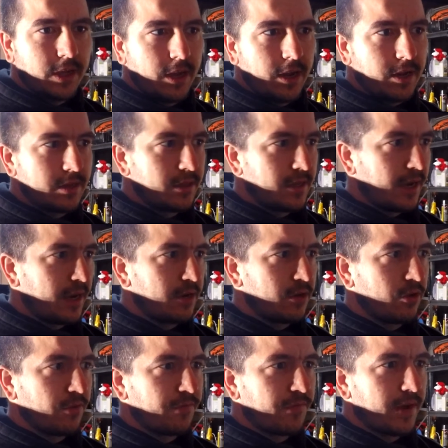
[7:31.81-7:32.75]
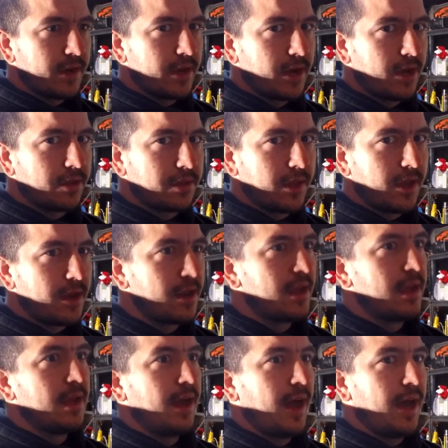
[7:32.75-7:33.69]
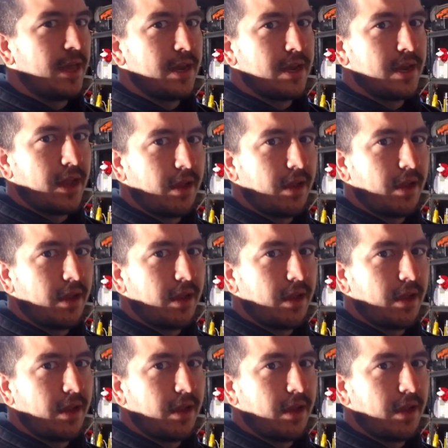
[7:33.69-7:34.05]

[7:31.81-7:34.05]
and that you'll find out that I didn't